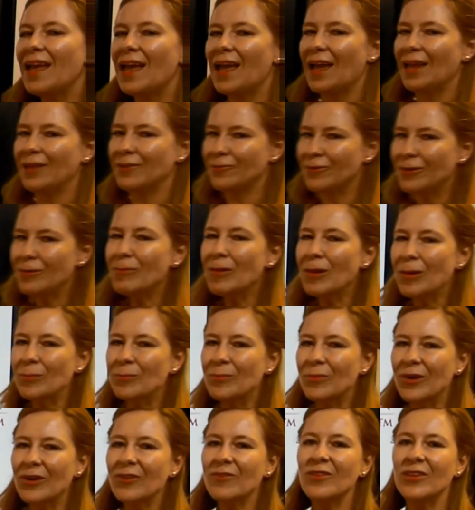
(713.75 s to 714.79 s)
And
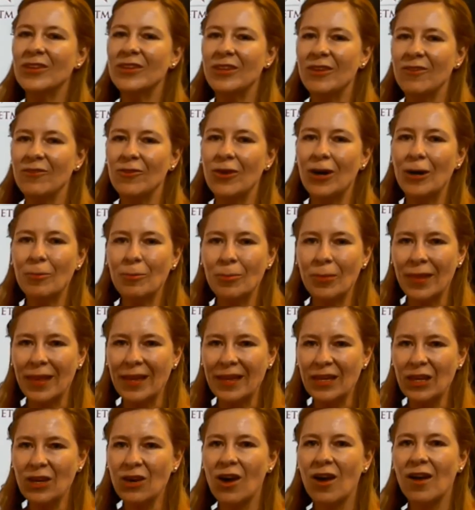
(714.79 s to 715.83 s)
remember that if you are
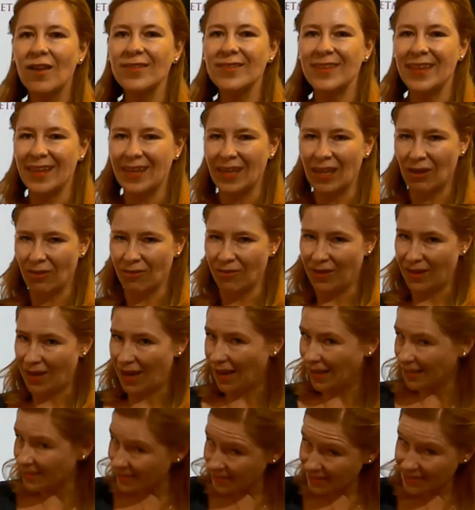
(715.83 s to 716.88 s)
planning on taking the
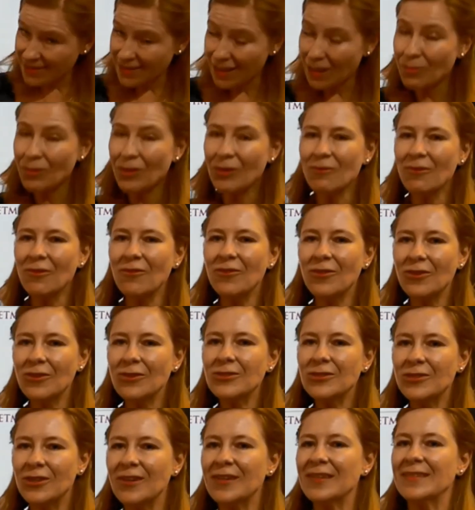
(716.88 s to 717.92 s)
IELTS exam in the
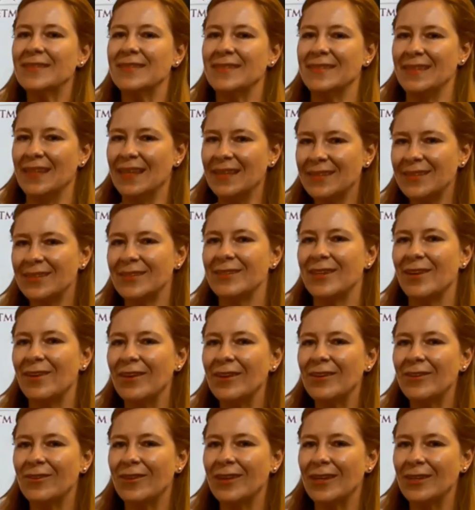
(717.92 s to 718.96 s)
future, it's
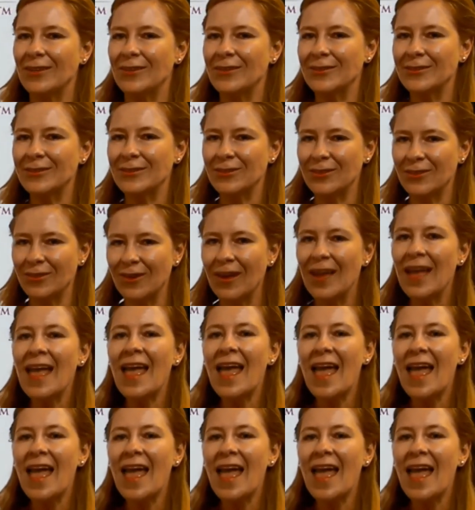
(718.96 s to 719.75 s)
necessary to get used to